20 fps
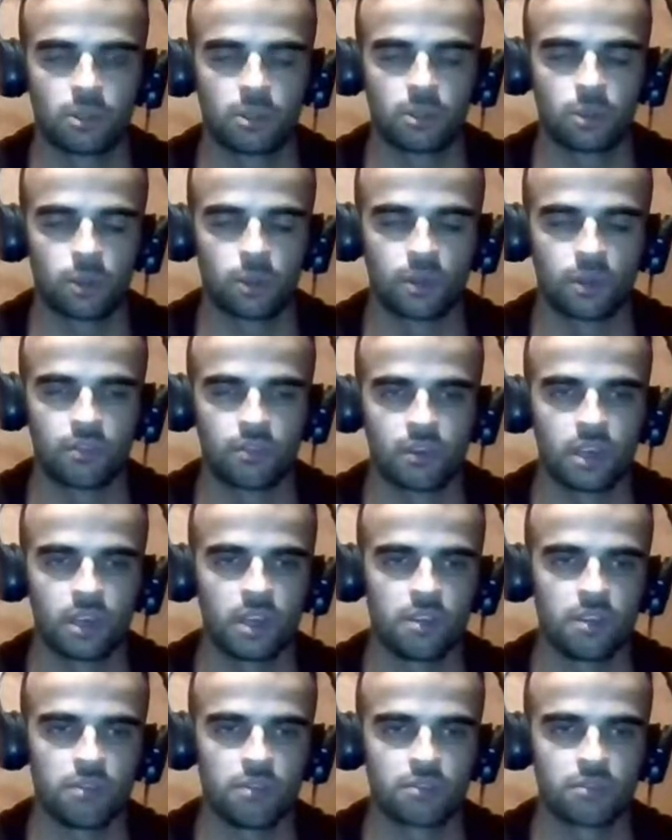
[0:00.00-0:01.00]

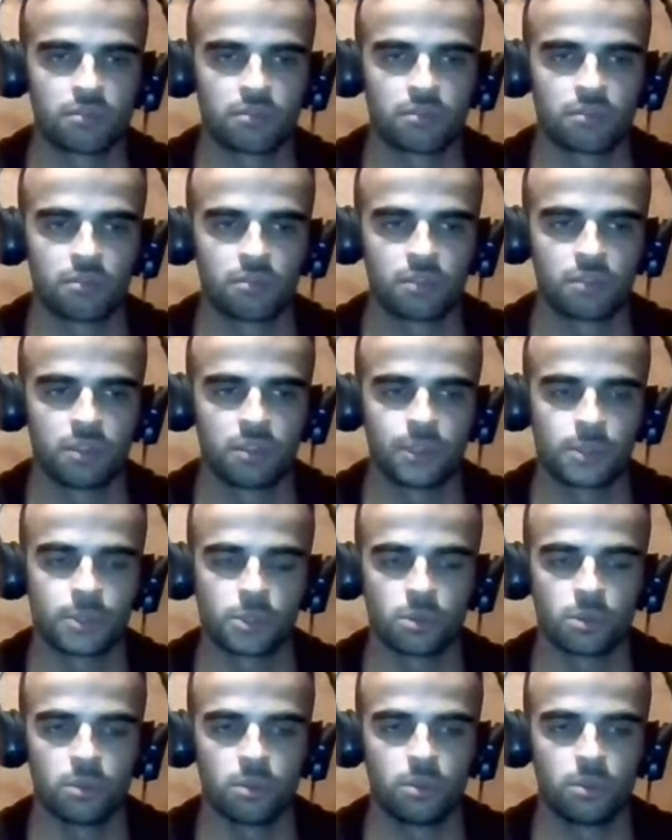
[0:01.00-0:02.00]
25 years
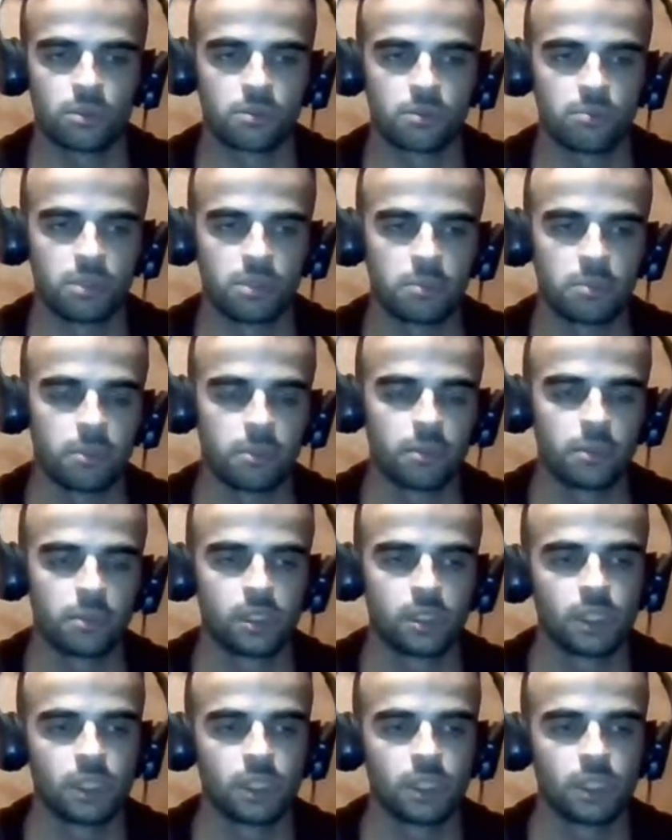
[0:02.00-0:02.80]
old people,